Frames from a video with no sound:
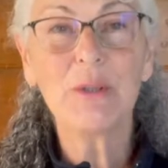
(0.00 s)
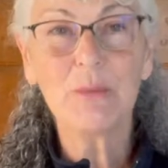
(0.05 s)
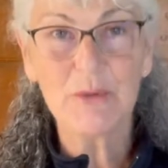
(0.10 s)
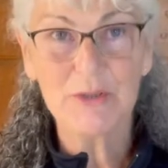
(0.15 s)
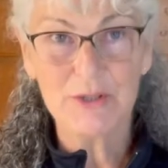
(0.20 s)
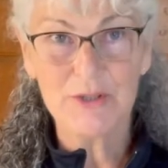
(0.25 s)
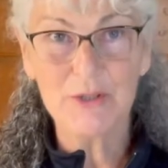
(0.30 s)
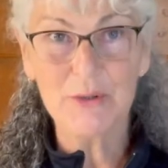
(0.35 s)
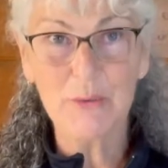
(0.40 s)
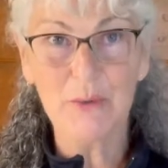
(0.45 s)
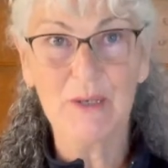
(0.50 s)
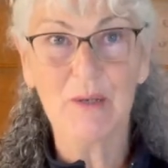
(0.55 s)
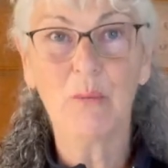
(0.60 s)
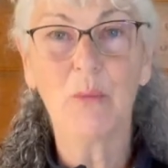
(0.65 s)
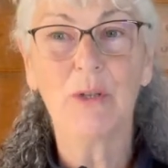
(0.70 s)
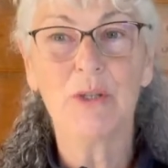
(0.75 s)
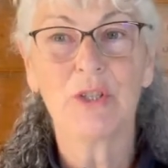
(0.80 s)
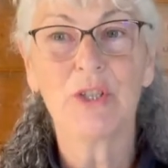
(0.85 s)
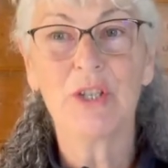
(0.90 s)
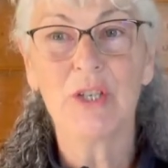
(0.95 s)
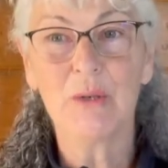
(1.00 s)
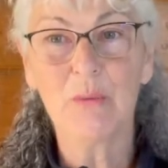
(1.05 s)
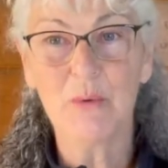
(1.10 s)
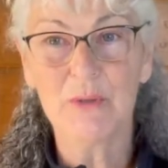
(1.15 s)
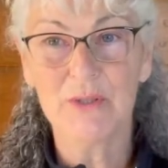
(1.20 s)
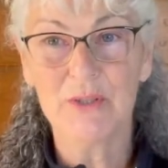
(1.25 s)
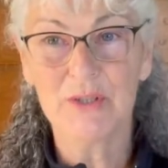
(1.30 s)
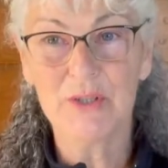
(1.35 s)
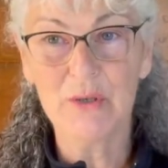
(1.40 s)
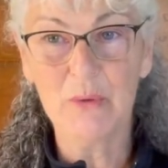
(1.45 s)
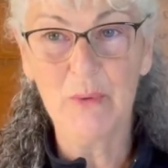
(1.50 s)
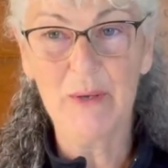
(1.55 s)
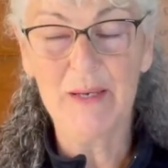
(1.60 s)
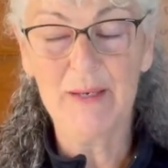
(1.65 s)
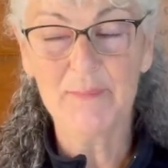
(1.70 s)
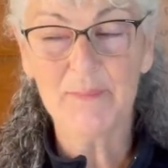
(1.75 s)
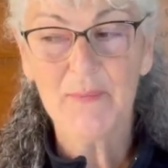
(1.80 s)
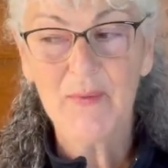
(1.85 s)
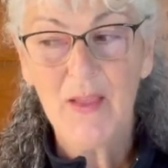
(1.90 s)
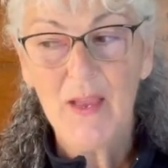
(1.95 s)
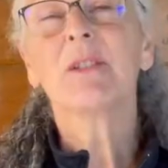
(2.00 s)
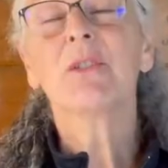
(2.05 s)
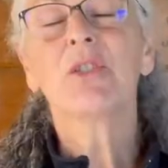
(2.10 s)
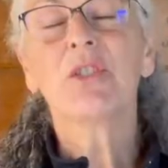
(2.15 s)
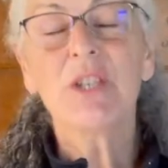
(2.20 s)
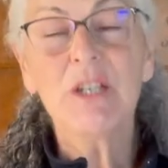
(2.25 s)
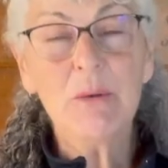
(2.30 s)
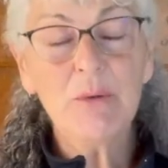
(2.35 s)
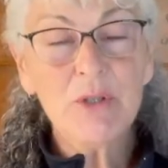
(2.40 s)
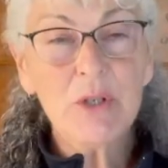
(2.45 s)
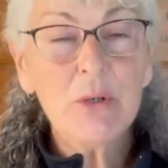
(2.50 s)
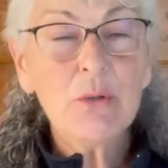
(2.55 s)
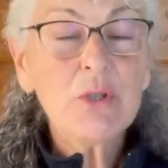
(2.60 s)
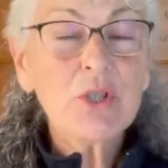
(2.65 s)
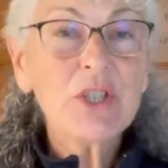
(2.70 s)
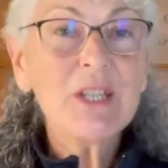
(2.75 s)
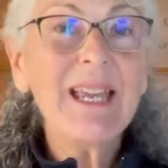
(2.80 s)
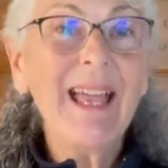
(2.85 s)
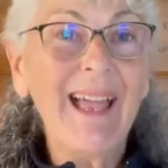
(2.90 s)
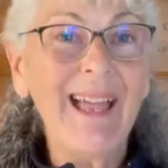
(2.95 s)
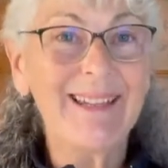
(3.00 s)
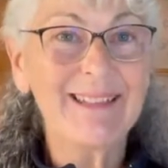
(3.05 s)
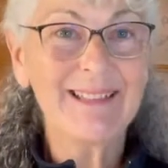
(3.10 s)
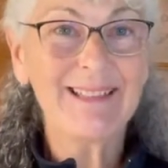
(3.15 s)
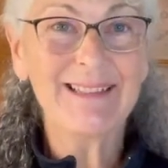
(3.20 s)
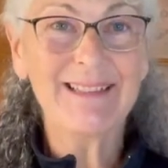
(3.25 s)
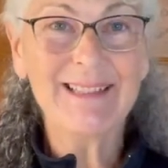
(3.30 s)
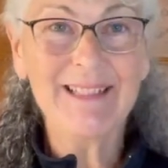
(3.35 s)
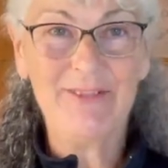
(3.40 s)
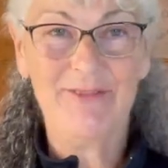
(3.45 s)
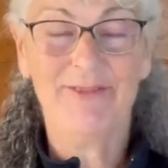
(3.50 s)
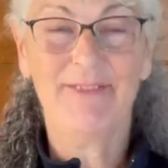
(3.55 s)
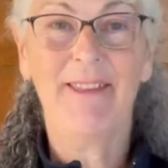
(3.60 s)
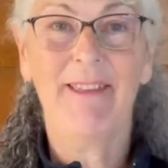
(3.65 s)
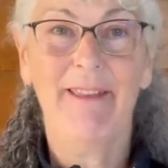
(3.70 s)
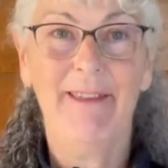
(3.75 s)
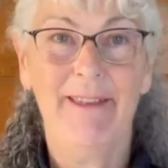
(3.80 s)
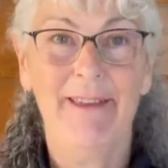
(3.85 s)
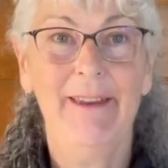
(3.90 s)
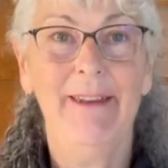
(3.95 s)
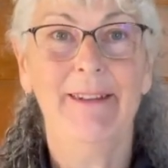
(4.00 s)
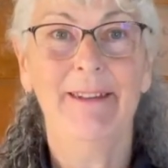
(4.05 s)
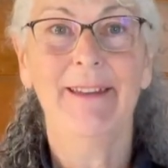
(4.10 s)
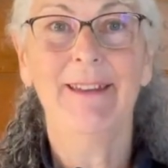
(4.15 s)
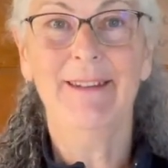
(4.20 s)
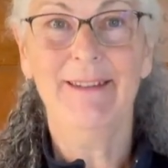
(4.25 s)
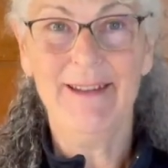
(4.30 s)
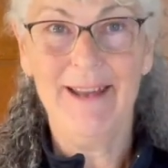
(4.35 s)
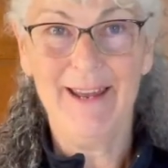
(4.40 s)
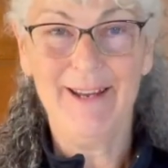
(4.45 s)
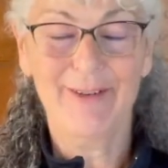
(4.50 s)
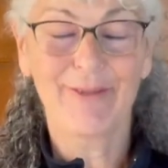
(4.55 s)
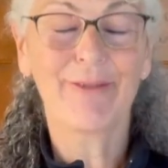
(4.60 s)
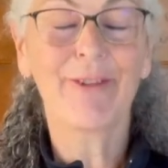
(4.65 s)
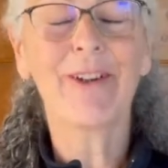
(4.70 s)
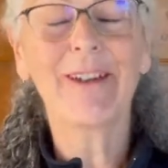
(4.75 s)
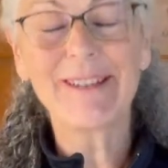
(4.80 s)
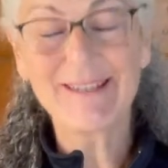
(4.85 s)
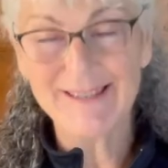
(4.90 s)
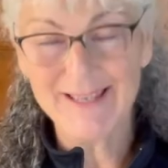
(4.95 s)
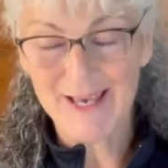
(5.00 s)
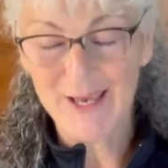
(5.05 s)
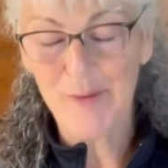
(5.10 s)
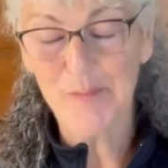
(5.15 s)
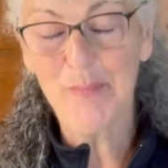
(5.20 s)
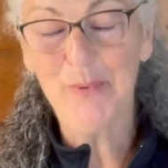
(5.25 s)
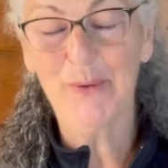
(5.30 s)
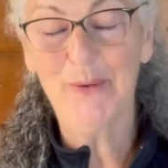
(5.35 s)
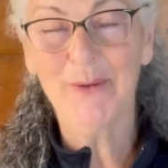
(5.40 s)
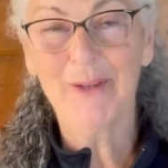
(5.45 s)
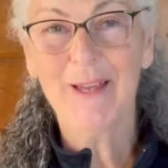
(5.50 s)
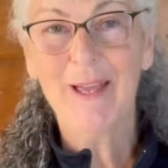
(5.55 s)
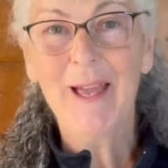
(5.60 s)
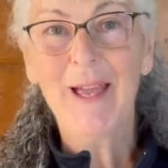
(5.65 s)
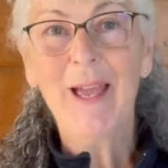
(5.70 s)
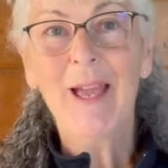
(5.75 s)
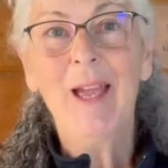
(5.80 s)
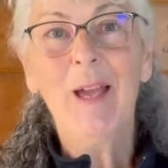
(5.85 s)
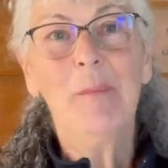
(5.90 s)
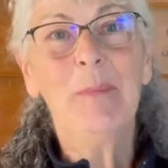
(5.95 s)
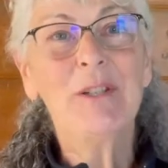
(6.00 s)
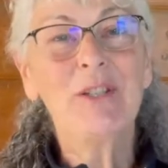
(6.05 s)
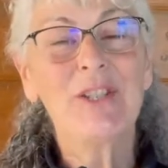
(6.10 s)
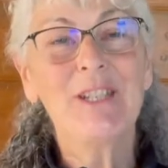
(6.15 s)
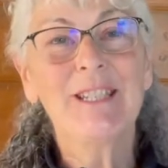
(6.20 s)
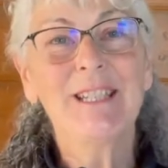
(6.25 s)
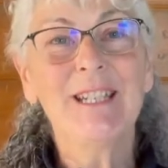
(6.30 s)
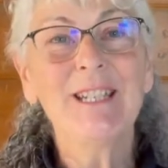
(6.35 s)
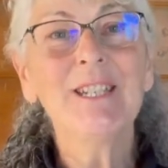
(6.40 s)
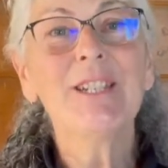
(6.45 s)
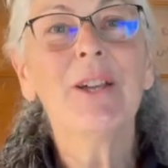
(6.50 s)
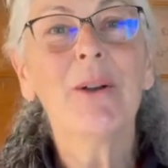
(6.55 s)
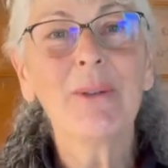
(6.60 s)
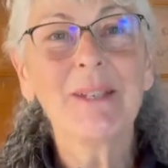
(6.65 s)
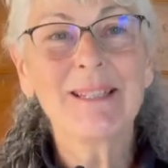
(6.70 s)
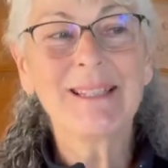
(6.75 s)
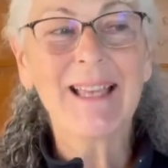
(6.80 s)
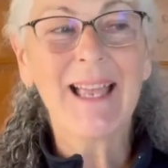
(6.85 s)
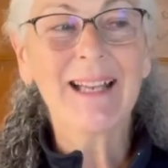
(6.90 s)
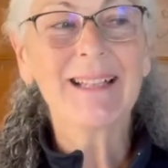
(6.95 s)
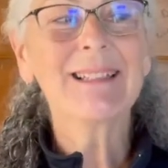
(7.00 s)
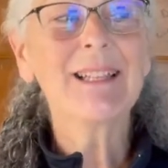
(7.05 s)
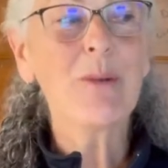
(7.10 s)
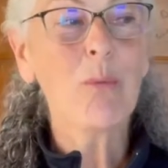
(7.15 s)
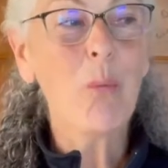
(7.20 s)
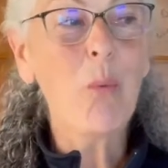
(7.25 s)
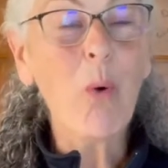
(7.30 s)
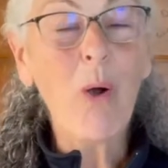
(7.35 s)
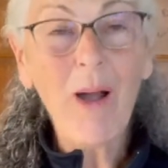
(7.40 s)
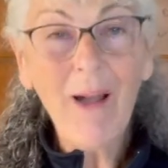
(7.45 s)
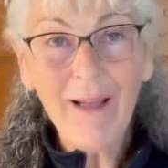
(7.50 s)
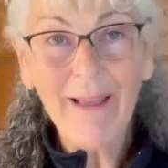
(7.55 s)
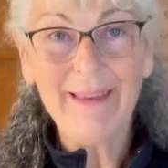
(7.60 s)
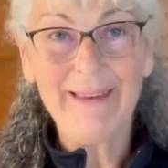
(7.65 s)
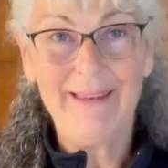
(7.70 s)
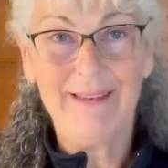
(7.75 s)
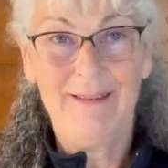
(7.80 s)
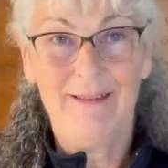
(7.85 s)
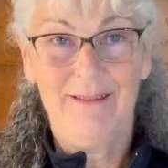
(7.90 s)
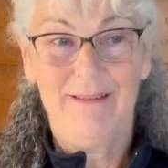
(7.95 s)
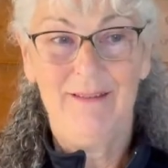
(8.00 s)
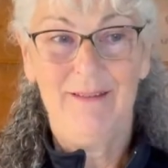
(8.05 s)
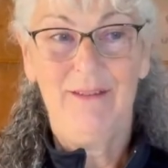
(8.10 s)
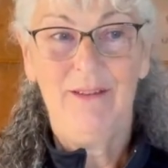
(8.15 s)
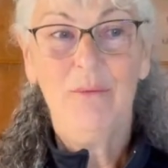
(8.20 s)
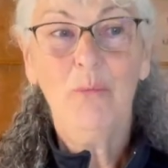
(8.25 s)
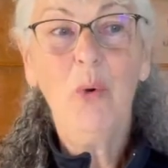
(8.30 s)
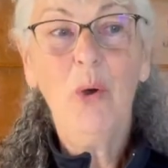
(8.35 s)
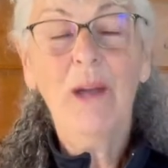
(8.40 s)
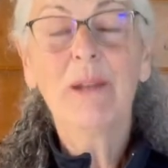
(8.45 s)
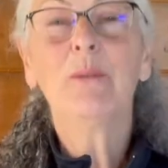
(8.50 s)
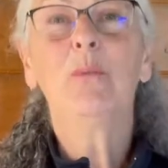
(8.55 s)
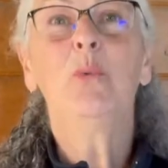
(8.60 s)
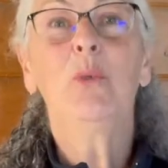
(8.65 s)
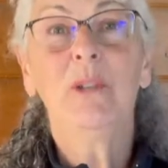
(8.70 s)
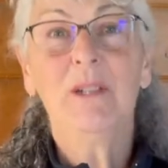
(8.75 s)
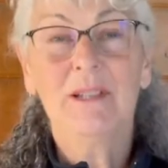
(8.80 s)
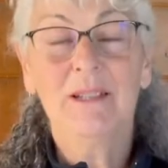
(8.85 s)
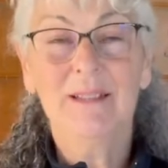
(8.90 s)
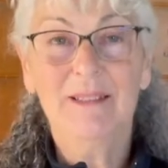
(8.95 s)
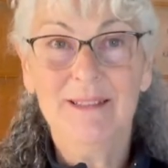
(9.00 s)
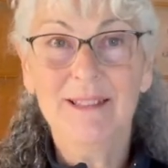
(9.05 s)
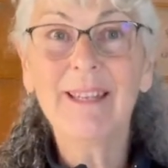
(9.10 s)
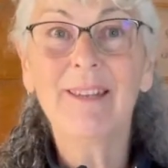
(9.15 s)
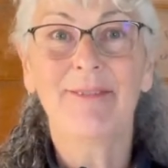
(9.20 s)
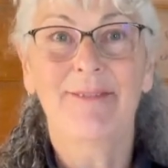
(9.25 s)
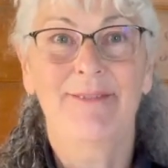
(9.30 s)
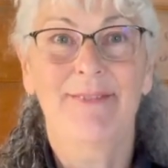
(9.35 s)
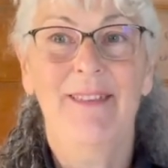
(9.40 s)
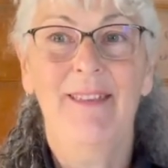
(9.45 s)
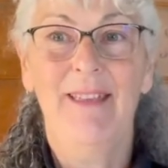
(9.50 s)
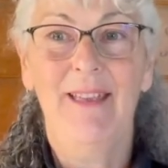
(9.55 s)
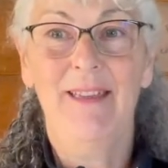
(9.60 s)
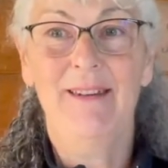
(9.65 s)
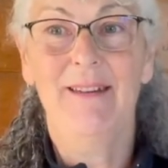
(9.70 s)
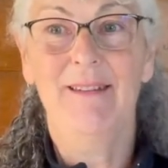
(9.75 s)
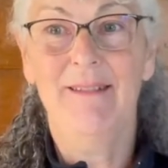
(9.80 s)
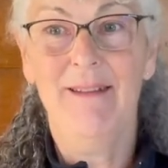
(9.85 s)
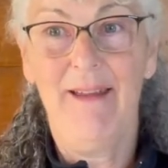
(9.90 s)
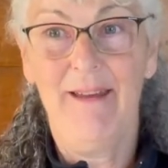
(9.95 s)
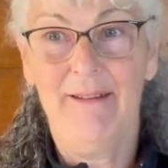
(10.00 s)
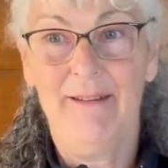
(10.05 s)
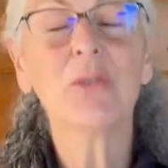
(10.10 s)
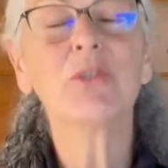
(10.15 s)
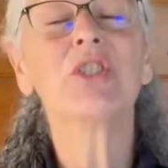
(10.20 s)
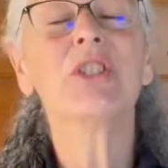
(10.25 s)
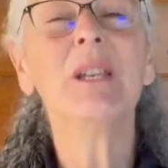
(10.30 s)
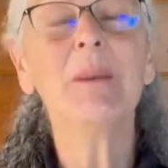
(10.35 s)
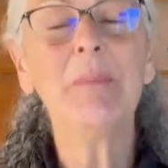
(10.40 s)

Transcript: was doing what she was doing. So she knew she had to lift the head and neck, for example, but she didn't know exactly why one would lift the head and neck. So she